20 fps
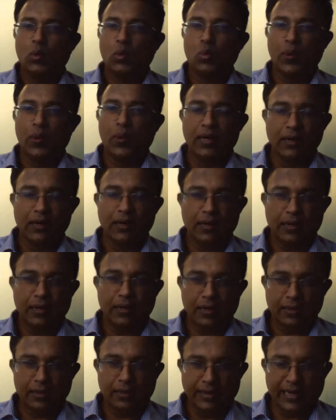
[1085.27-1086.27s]
will
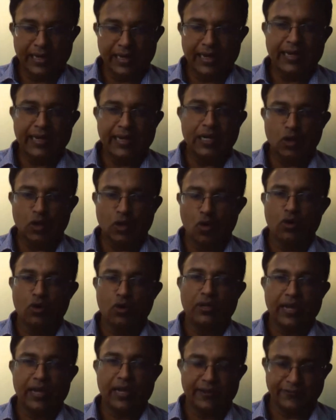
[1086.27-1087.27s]
the Indian
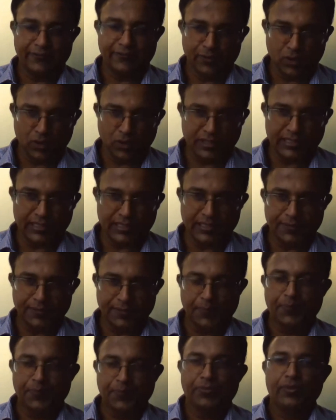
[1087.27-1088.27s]
court enforce it
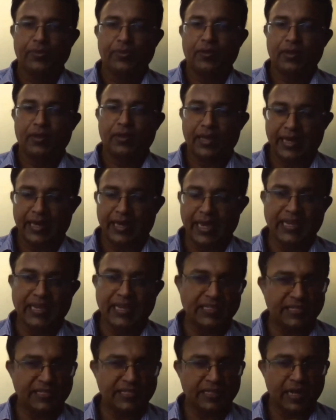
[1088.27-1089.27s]

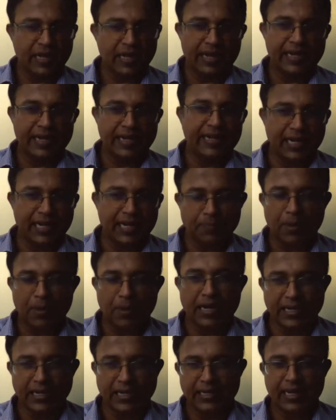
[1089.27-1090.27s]
against an Indian
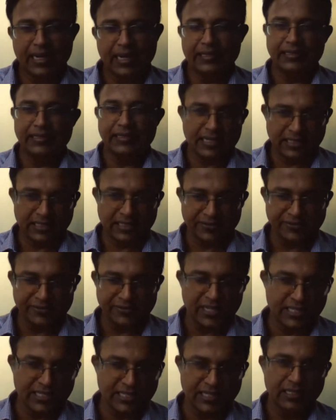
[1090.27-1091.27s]
party? I think that's the
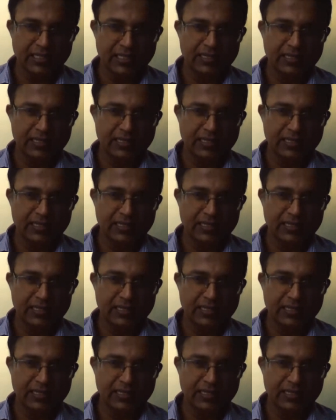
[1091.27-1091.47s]
first